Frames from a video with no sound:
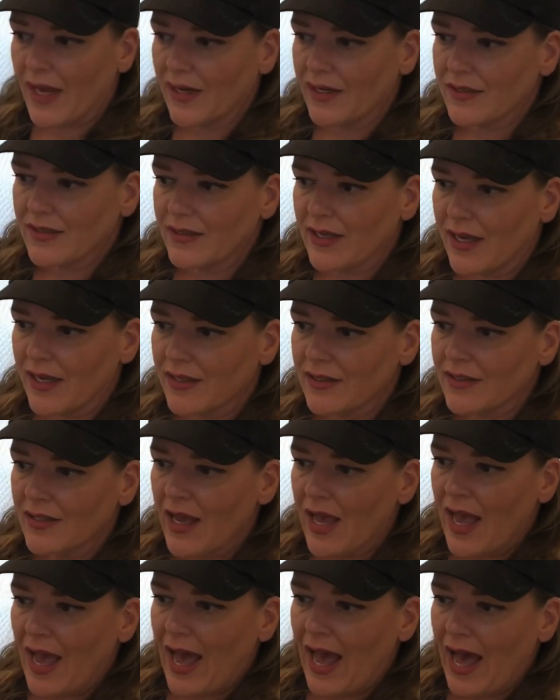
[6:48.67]
it says
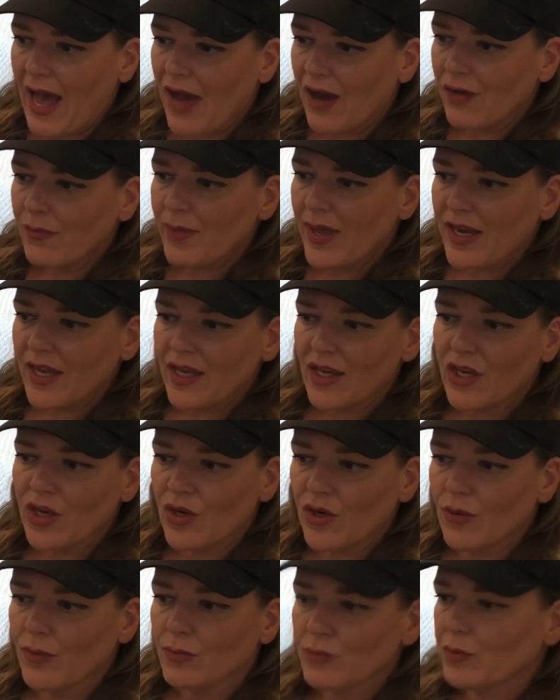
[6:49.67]
how many
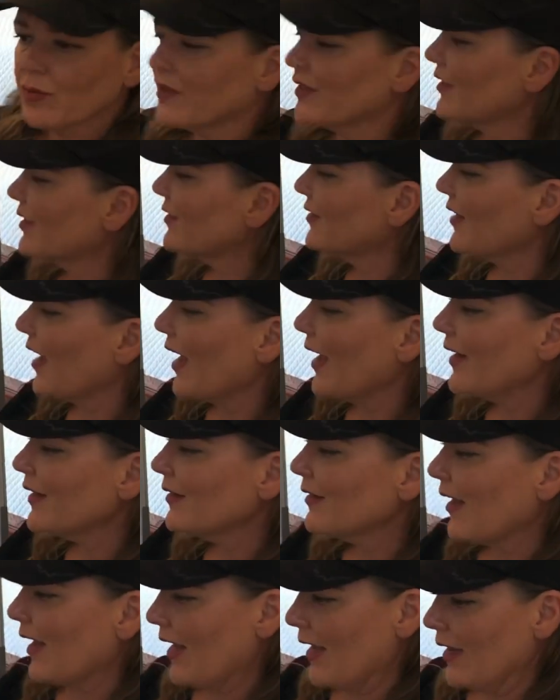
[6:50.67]
cubes with the side
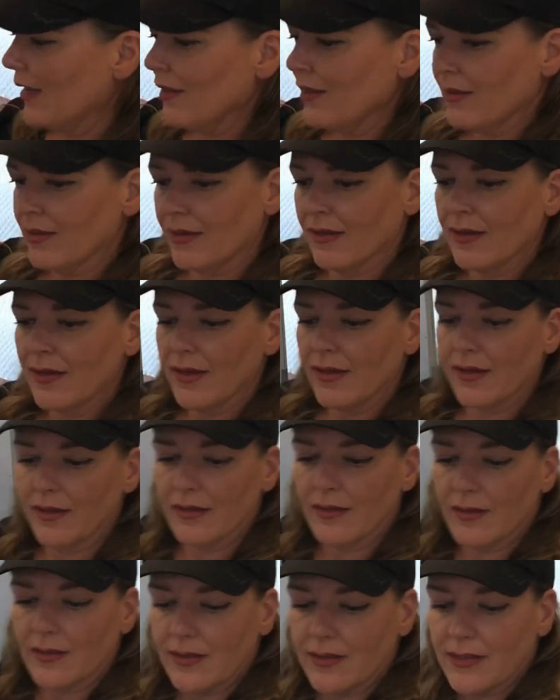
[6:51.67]
length,
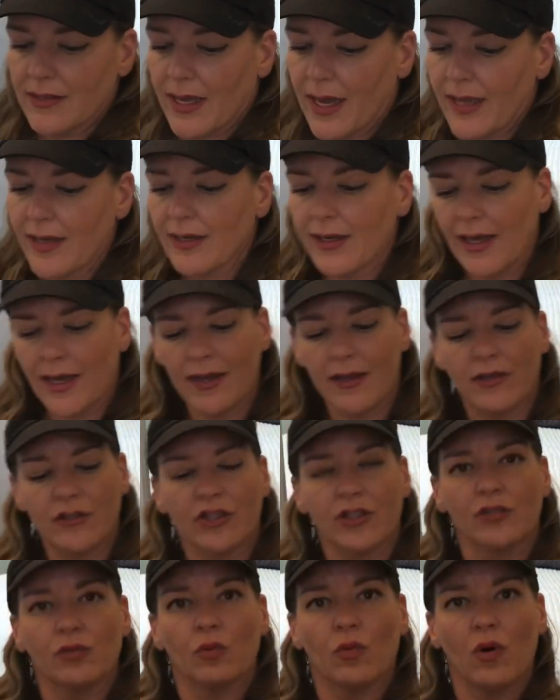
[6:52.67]

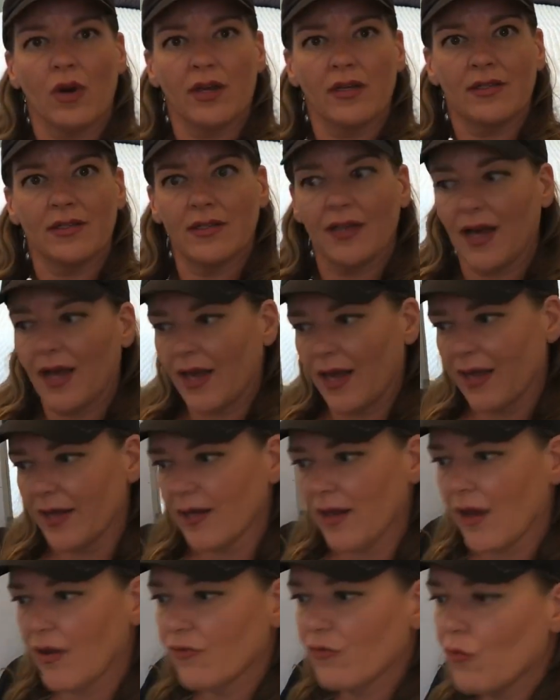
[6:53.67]
just one side,
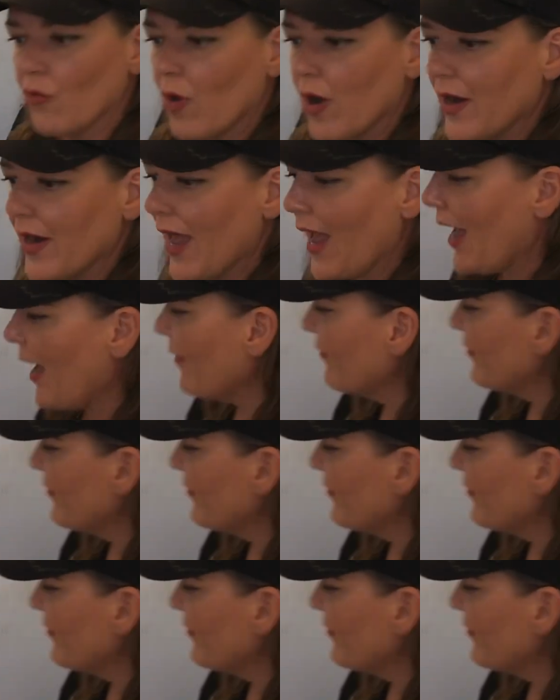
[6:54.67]
of 1/2